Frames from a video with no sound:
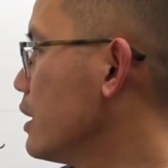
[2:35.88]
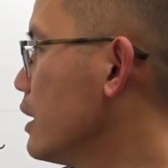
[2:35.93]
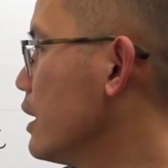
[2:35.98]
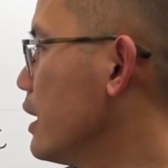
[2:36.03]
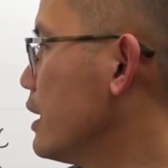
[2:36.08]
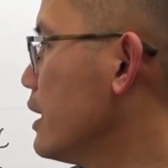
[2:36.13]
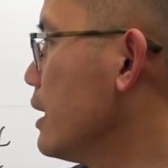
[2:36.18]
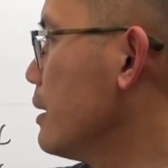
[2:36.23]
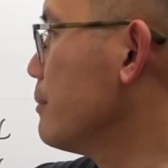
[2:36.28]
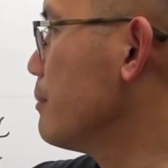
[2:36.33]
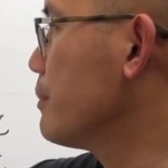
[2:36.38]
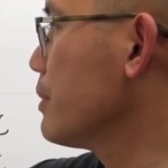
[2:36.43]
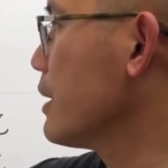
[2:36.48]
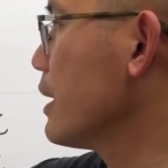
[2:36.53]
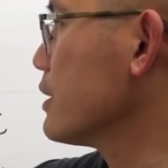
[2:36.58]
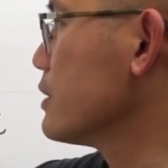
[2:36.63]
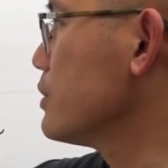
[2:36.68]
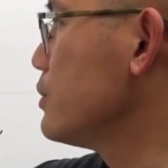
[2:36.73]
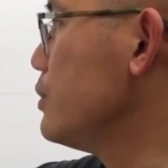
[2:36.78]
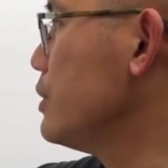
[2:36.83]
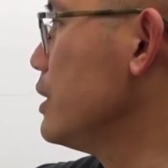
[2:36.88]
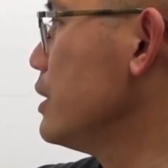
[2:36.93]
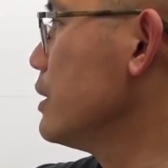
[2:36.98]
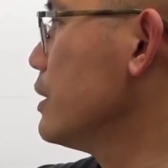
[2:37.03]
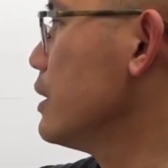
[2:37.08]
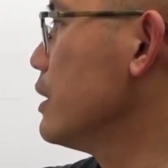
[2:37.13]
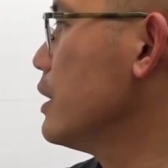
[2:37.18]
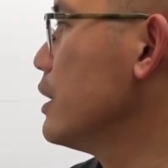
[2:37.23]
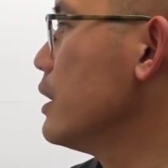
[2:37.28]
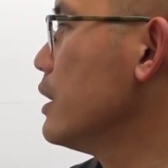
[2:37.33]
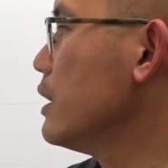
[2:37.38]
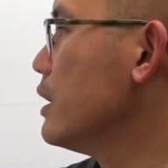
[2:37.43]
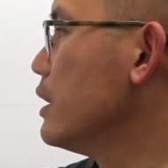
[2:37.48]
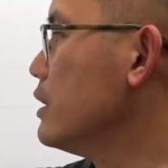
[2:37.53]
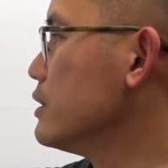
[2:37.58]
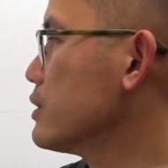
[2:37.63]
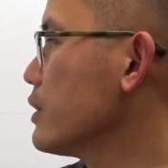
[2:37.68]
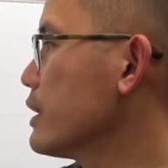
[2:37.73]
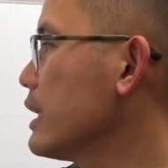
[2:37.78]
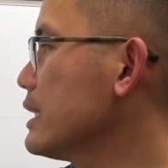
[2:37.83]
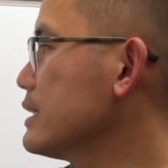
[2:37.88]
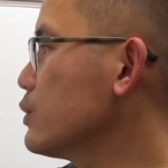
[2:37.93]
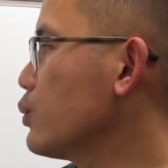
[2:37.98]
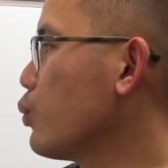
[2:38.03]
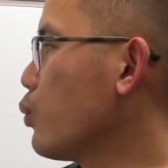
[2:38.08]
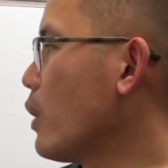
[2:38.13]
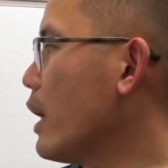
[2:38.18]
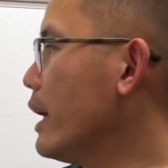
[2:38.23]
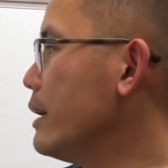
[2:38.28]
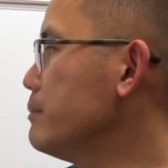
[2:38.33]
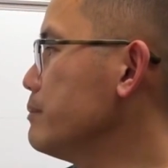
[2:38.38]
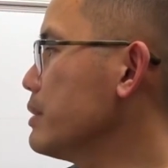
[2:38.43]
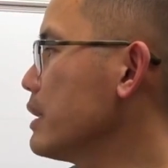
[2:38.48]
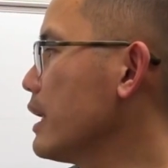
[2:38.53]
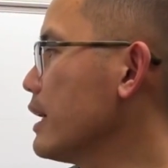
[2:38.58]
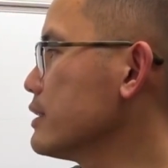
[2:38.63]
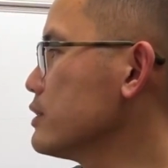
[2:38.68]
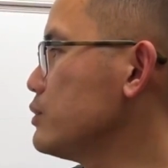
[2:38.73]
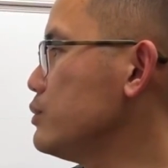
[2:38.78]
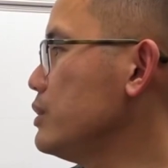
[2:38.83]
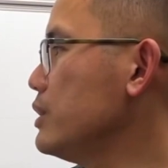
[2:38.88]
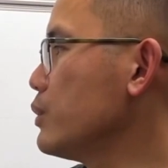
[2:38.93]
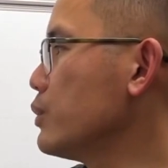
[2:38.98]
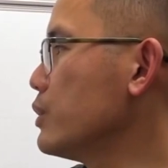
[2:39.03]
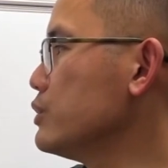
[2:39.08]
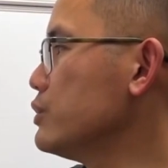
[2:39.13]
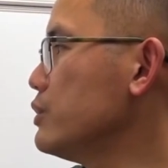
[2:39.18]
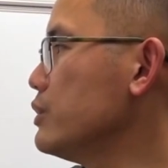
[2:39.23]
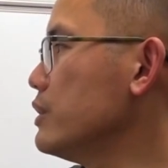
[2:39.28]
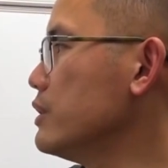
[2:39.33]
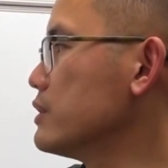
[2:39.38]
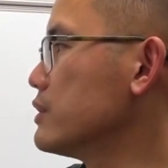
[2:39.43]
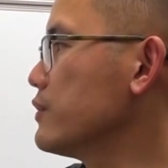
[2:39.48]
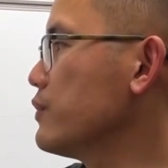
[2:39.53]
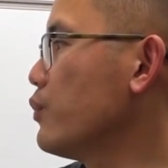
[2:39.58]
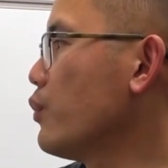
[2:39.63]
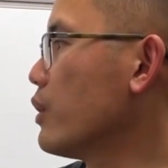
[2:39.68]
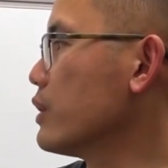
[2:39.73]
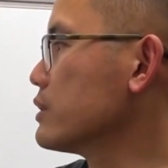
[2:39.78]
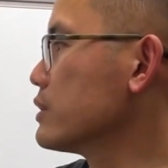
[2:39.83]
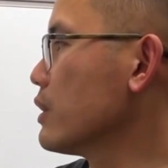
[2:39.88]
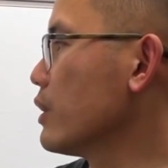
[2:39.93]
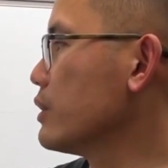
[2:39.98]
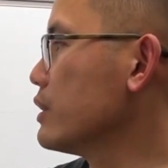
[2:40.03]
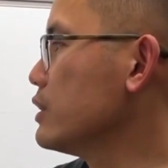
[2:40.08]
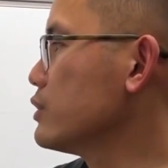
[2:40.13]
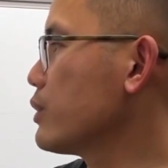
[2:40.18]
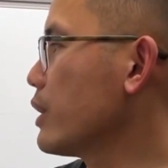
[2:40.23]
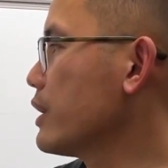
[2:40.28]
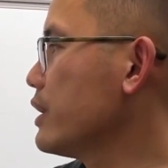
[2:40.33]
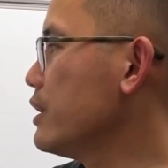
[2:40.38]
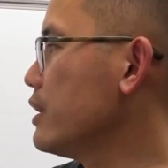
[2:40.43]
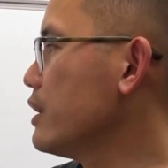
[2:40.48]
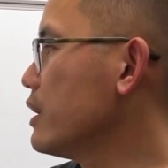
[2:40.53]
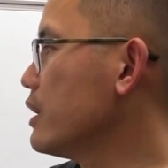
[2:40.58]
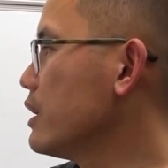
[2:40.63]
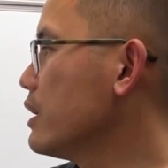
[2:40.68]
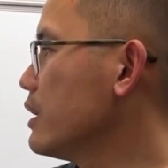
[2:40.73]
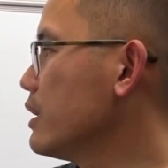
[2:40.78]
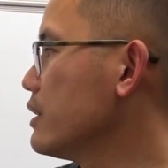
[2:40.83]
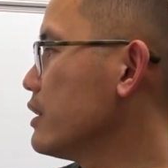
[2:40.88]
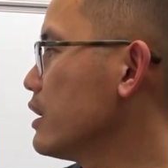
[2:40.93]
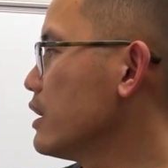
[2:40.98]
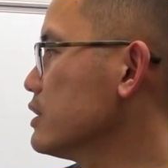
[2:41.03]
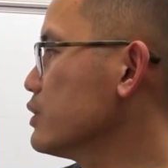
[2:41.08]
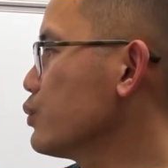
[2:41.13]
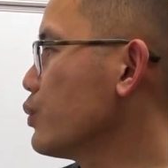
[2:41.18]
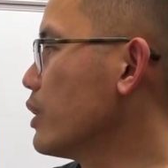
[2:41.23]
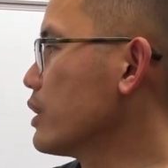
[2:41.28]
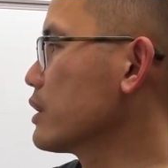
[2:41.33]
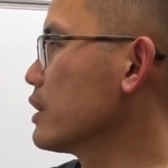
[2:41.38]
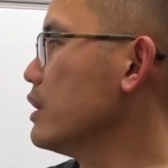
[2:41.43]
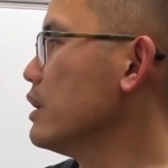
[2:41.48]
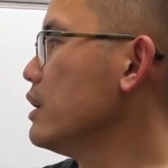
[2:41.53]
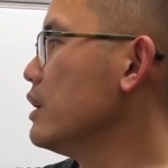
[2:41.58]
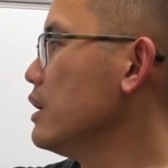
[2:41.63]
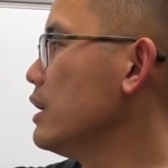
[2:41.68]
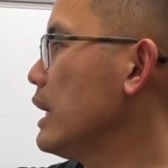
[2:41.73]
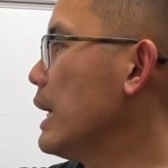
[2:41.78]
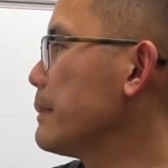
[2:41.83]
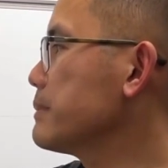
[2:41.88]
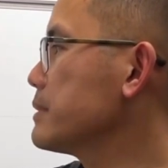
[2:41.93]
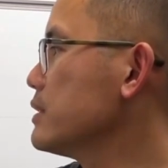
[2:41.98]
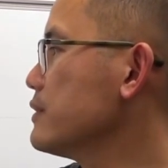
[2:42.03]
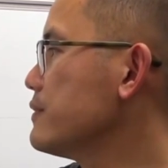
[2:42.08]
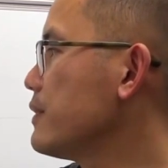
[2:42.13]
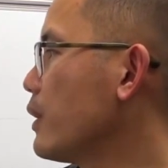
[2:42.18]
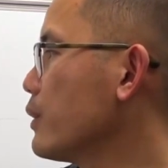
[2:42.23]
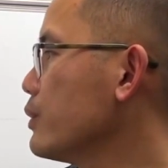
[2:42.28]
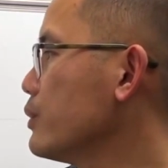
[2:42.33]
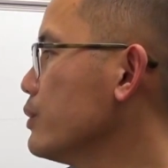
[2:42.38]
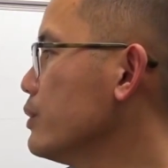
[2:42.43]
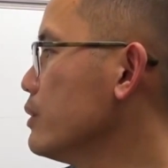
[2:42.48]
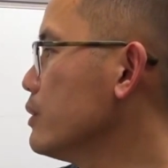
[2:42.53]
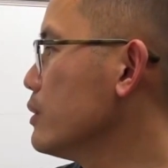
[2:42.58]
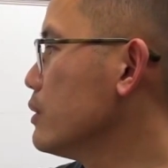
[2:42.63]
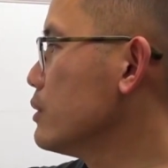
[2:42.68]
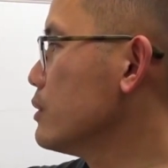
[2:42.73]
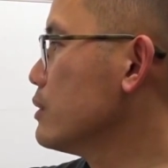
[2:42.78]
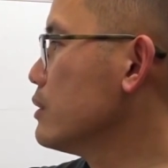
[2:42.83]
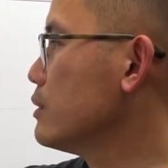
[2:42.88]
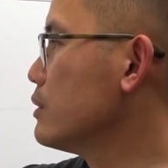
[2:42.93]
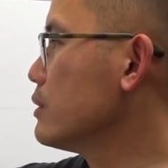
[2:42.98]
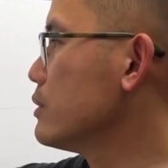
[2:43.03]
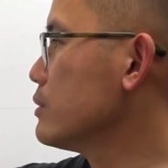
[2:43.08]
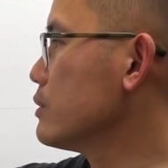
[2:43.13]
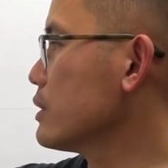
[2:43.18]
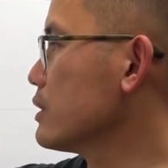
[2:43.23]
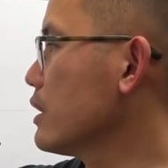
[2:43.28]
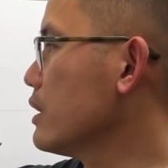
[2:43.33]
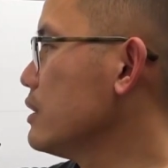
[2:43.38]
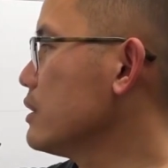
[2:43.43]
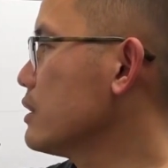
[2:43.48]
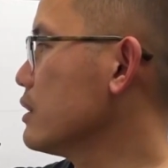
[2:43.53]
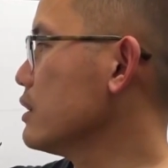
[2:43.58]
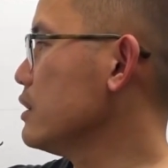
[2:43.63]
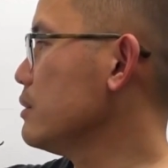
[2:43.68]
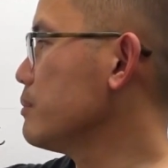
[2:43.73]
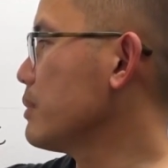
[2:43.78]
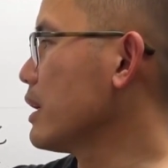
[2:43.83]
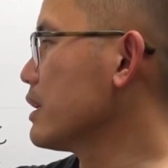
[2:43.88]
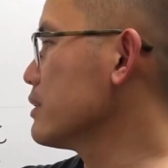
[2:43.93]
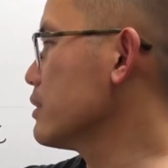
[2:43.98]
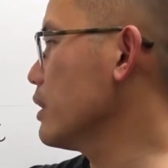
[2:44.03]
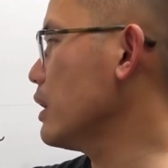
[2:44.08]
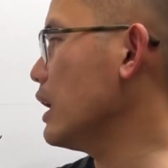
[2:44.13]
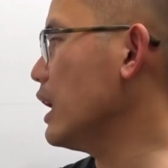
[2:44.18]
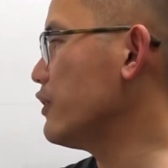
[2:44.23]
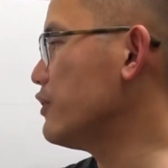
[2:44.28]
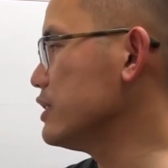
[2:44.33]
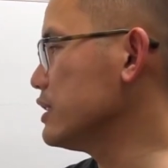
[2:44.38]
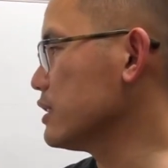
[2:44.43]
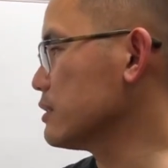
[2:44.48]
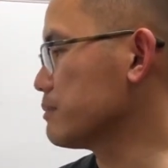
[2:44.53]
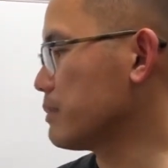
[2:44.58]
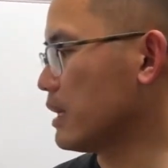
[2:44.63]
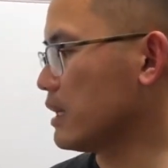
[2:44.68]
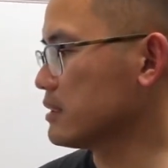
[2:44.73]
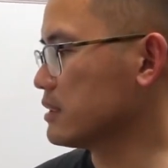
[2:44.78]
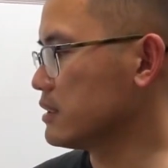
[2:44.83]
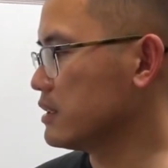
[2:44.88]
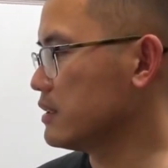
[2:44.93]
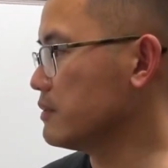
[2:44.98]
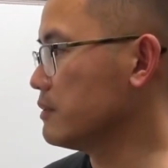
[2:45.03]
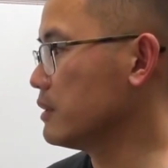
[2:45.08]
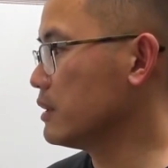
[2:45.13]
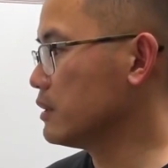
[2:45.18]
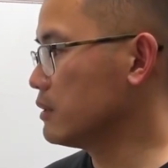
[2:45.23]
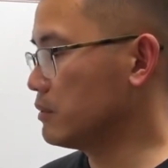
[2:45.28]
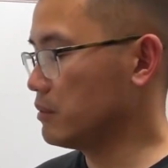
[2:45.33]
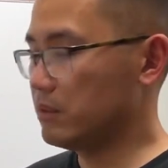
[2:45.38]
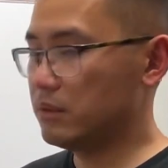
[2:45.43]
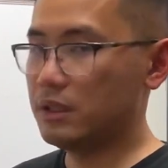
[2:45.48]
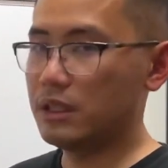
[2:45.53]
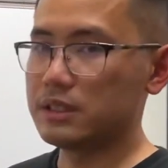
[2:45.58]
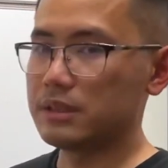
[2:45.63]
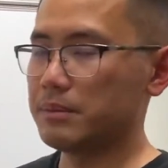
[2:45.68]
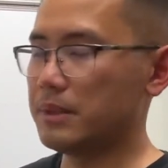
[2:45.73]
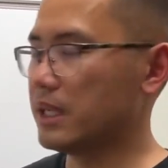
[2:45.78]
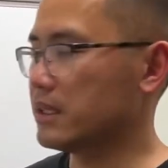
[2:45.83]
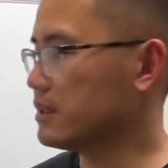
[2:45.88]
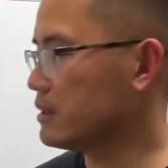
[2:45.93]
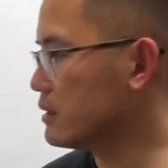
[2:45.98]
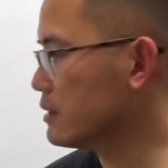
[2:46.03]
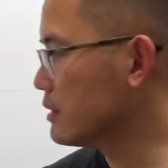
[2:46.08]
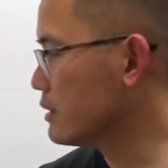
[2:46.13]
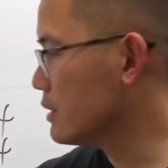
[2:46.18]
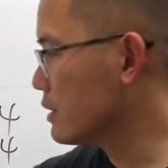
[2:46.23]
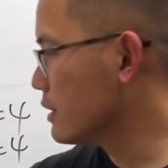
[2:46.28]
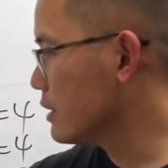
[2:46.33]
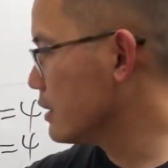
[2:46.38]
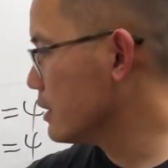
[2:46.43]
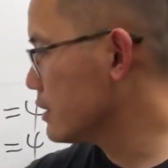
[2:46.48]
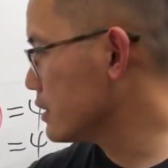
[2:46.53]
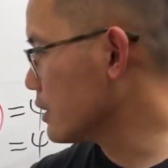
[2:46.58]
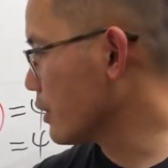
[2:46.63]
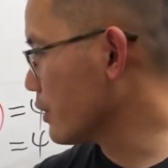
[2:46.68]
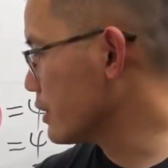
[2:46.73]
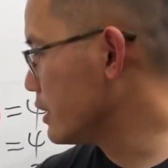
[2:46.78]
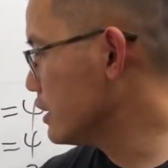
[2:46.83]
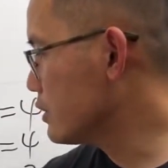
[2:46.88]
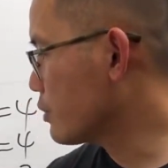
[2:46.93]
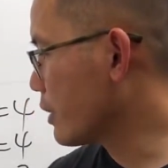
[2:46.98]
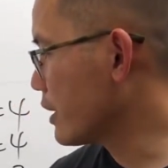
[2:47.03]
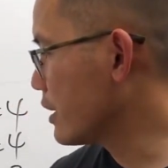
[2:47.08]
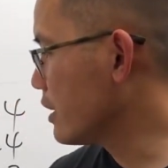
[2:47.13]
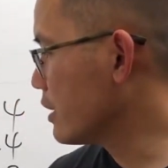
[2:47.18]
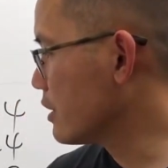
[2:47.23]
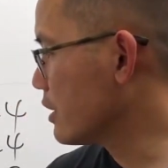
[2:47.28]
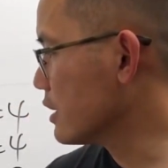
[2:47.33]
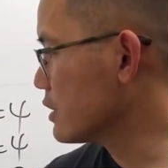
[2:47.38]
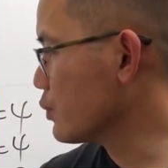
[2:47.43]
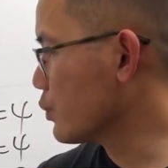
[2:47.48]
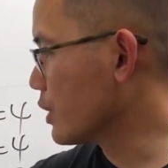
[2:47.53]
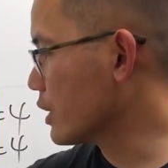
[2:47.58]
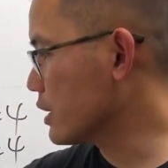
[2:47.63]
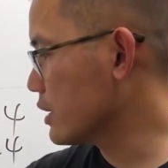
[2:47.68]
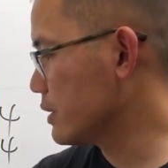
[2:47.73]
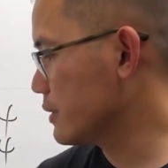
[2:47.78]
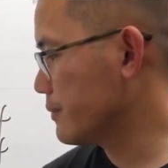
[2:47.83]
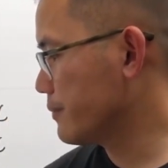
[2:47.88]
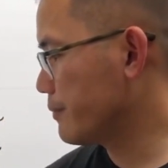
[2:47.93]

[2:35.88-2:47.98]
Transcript: and then plus three. So that's one plus three, which is four. So this right here does work. Absolute value, uh, technically, but everything positive, doesn't matter. So this right here does work.